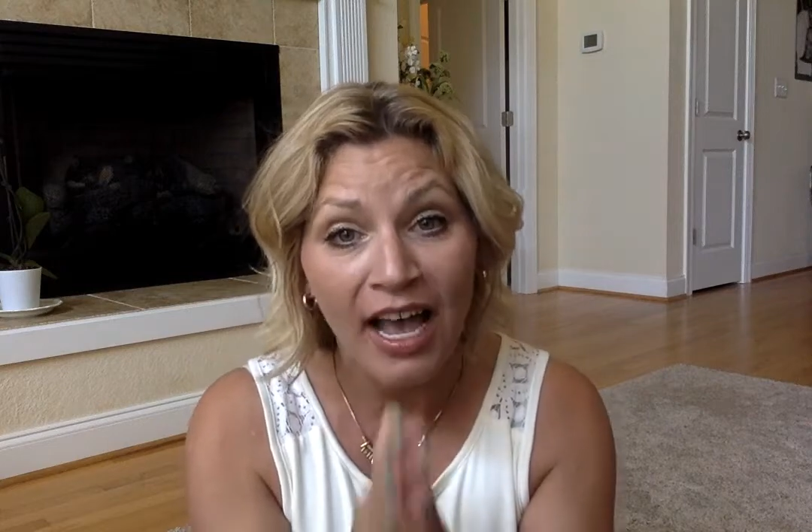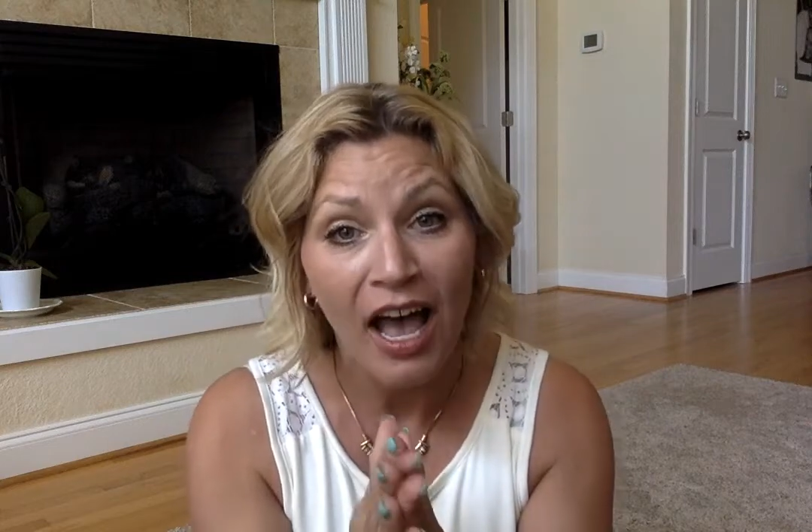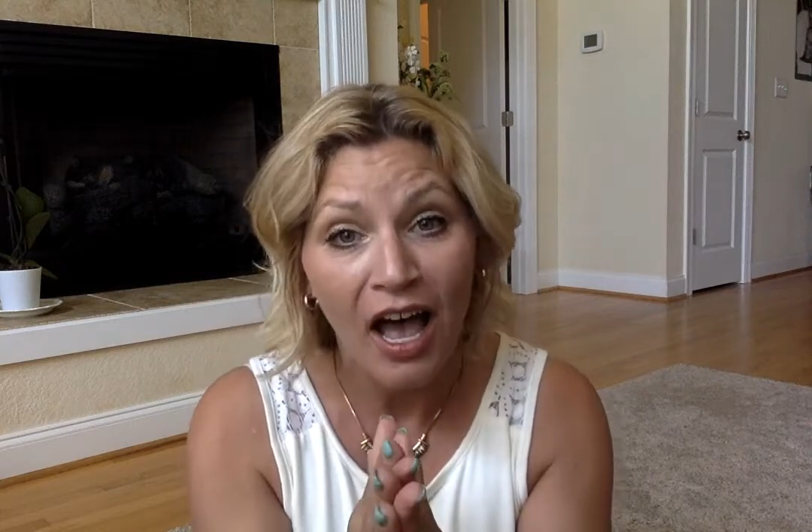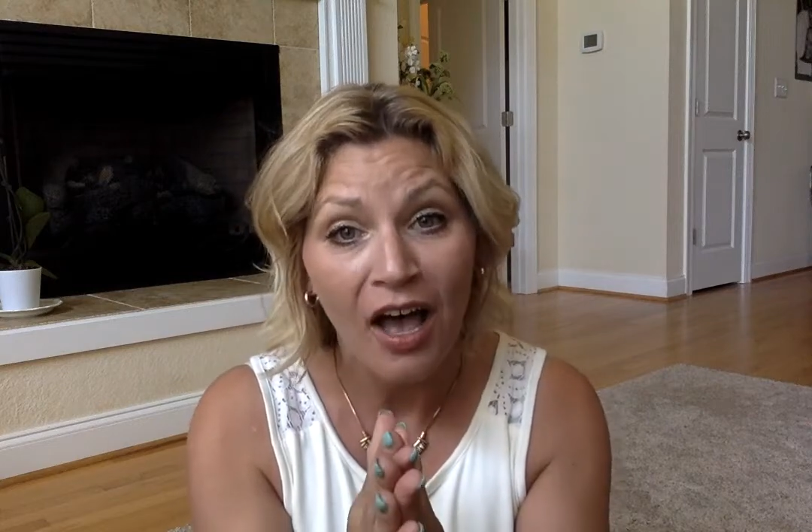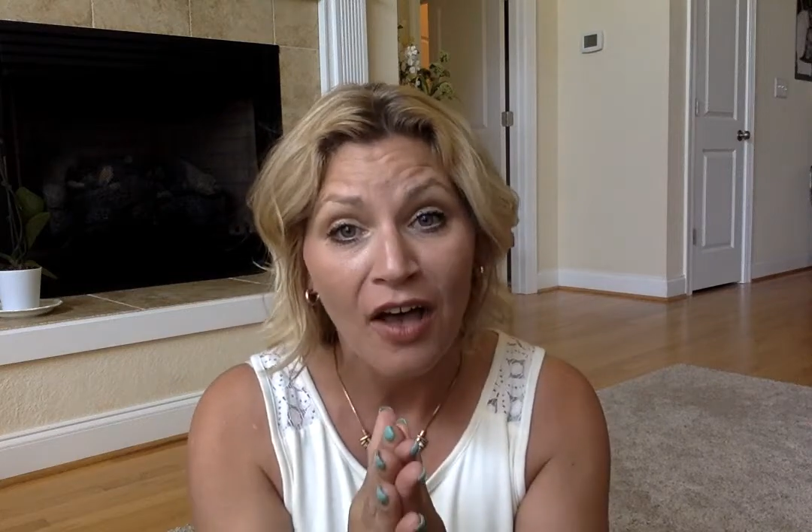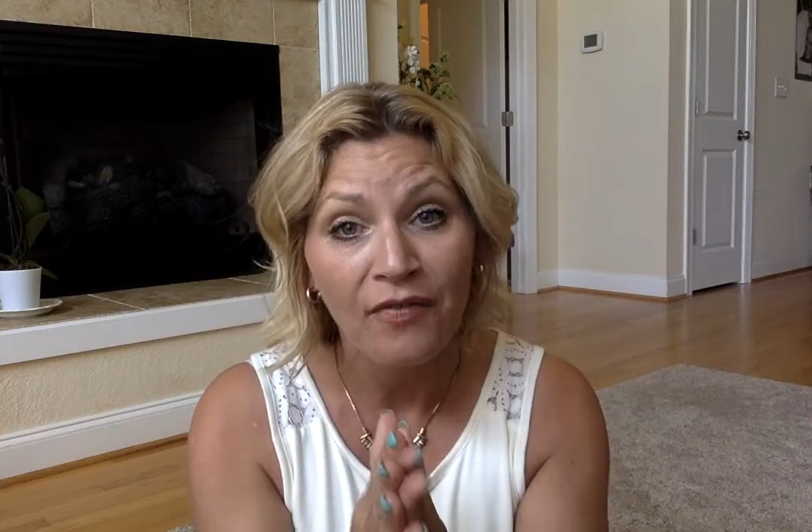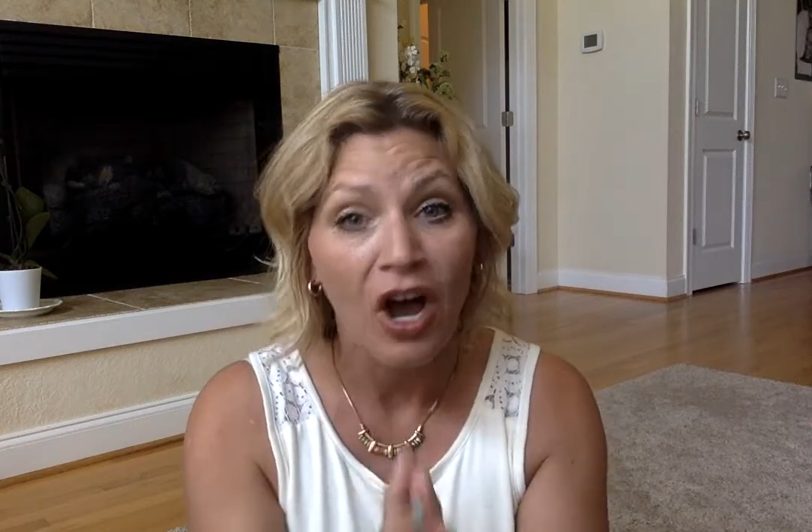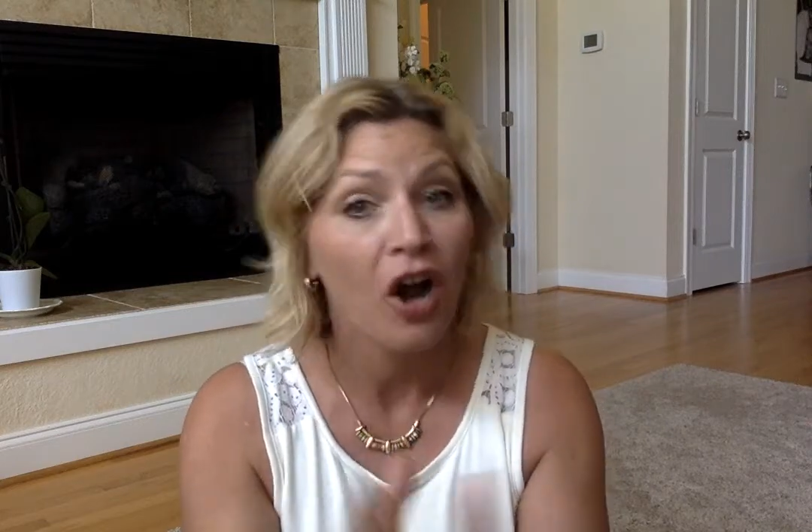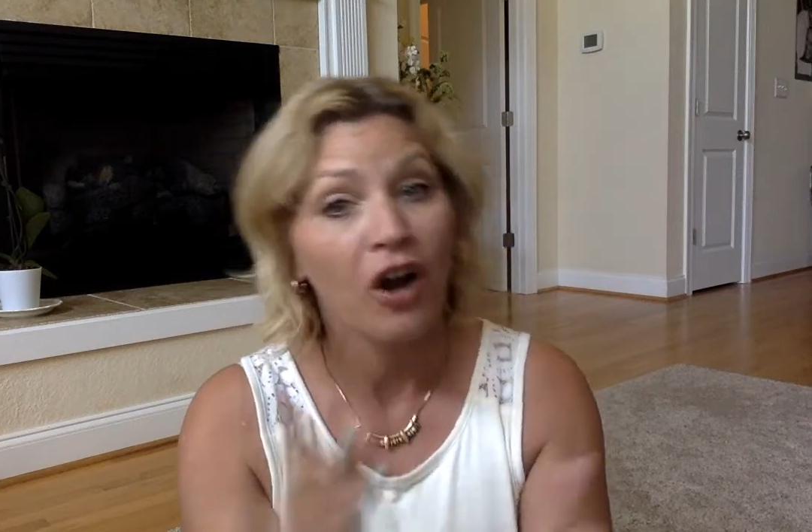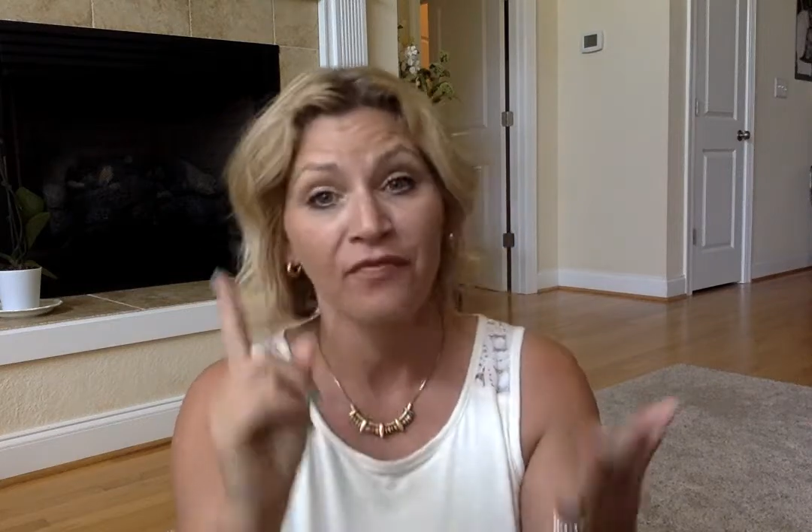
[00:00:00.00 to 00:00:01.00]
of
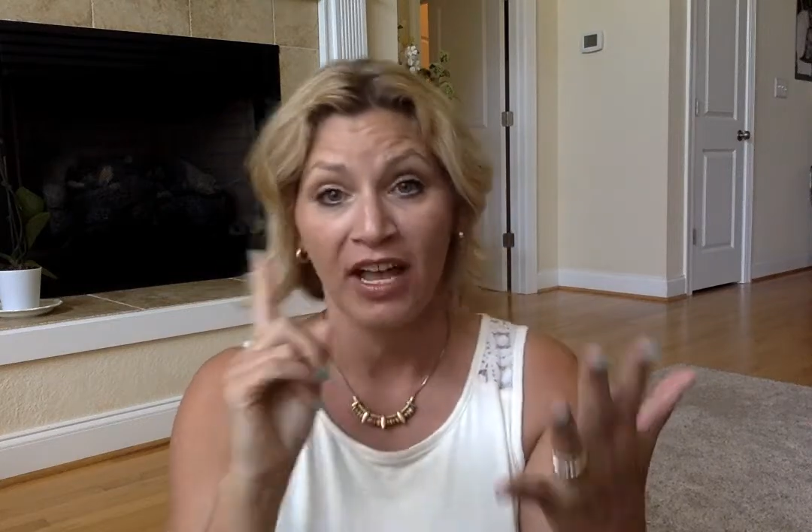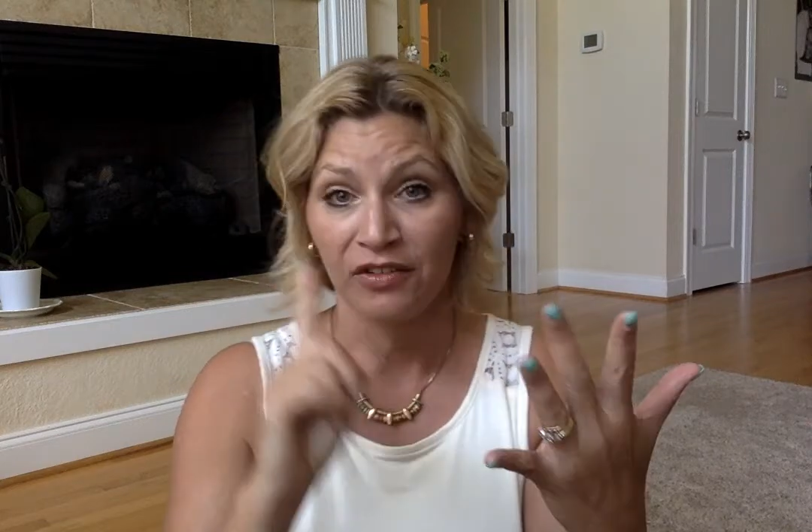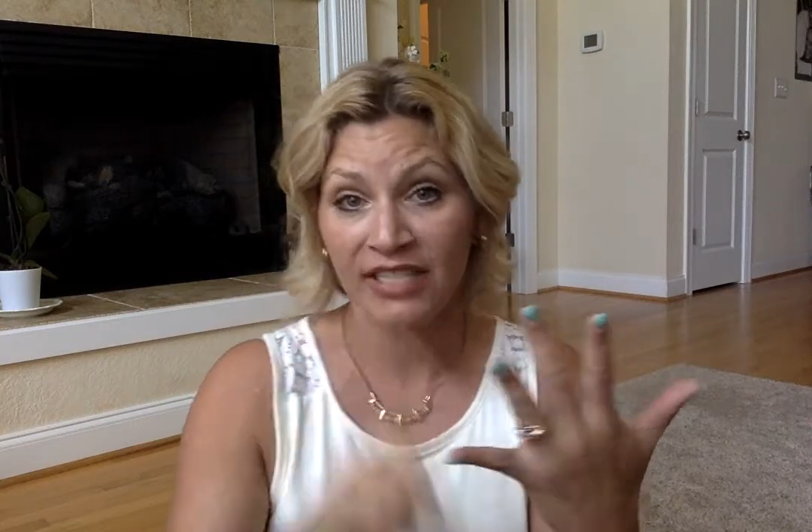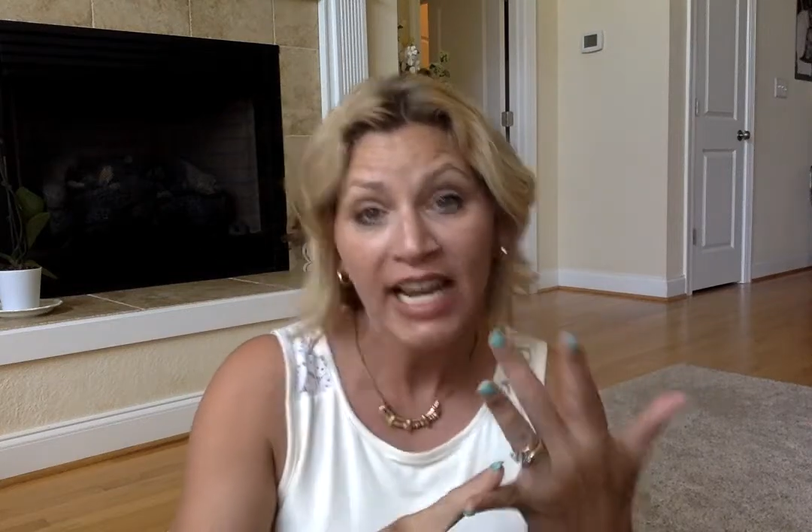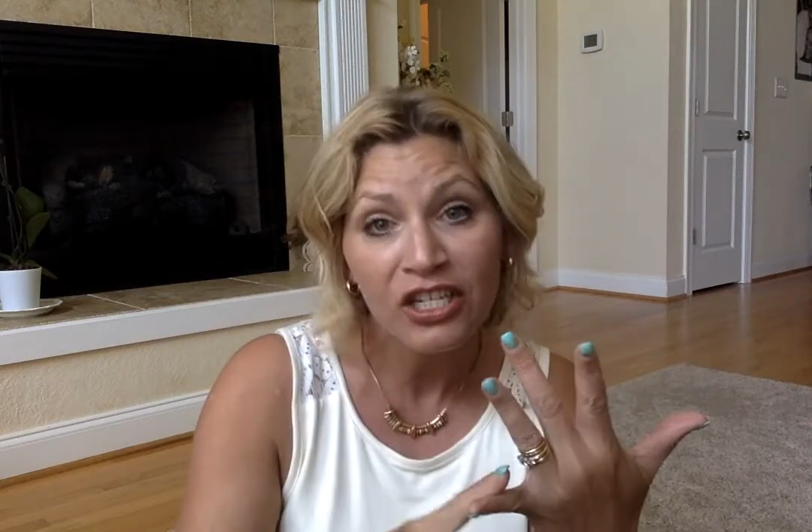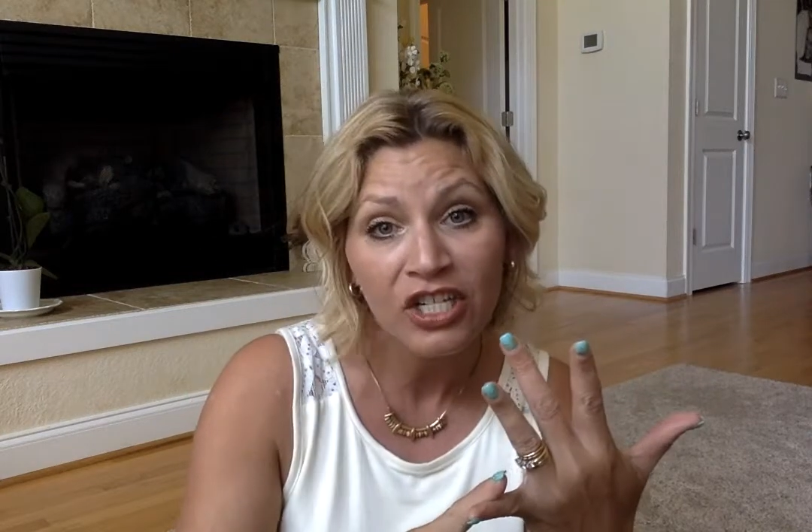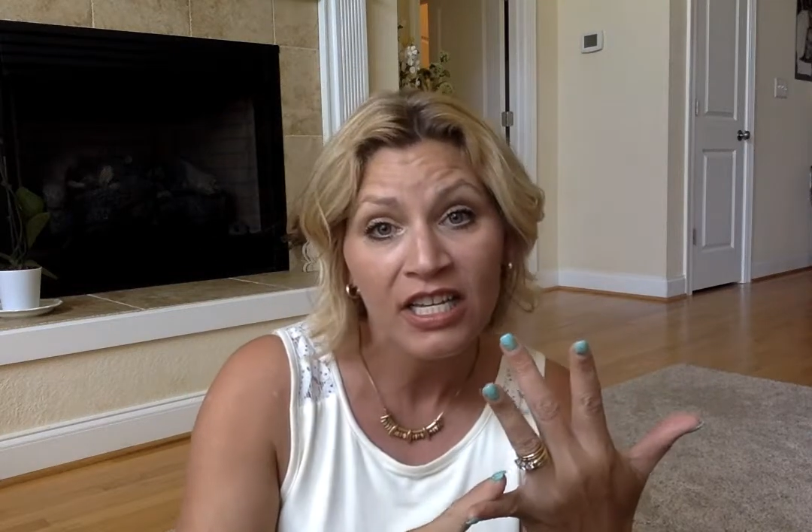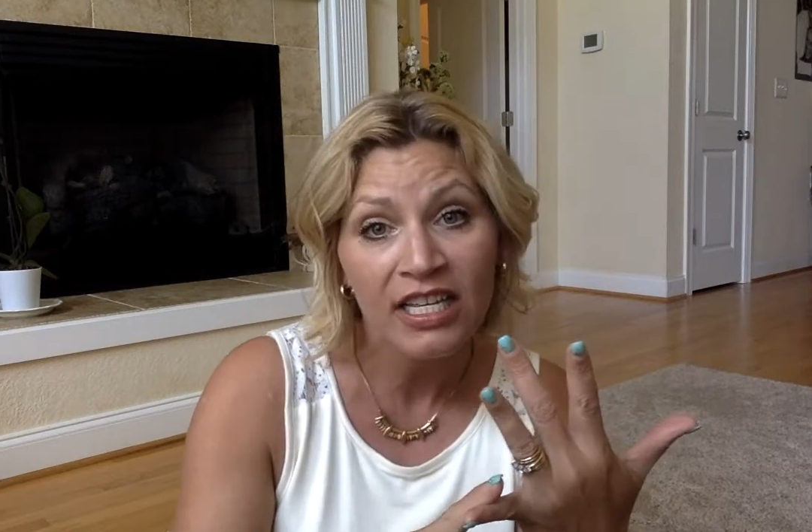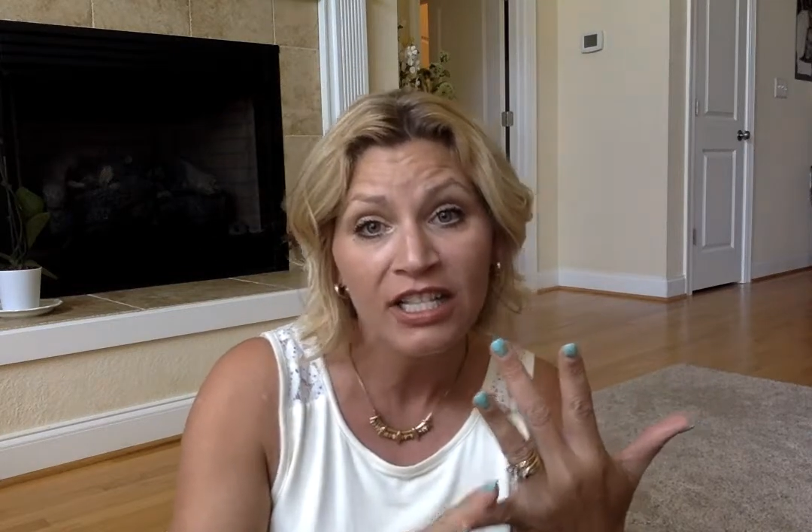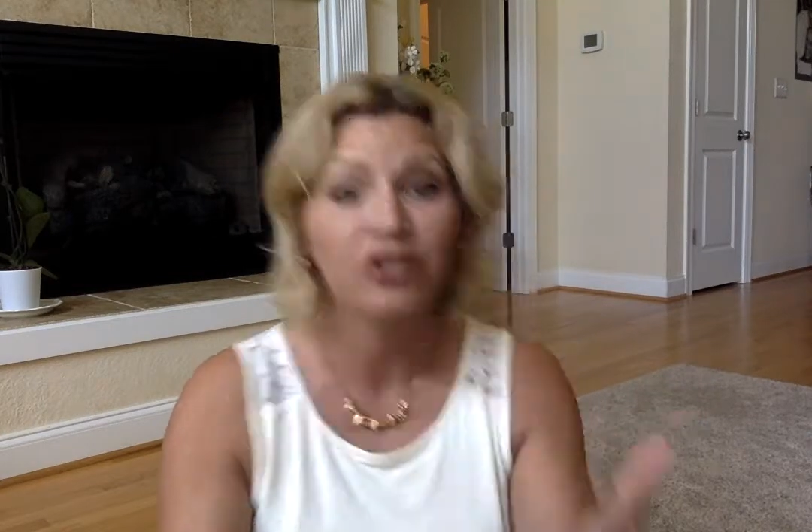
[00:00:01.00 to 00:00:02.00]
our
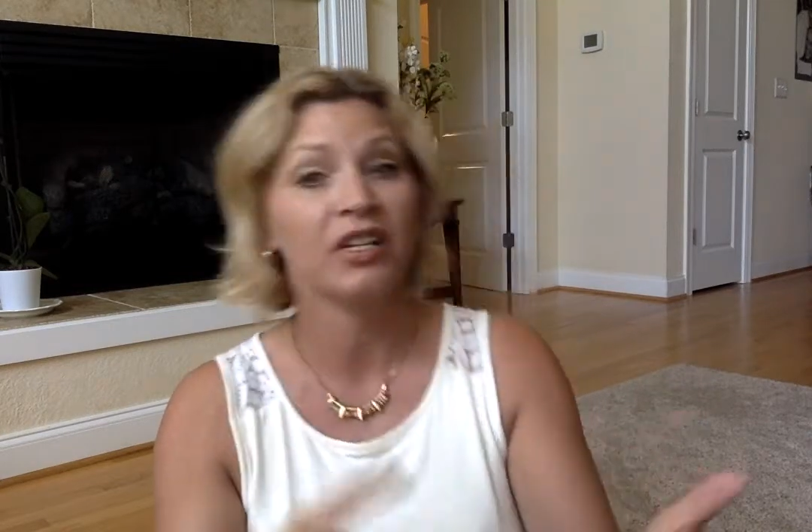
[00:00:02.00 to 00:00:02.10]
foundations.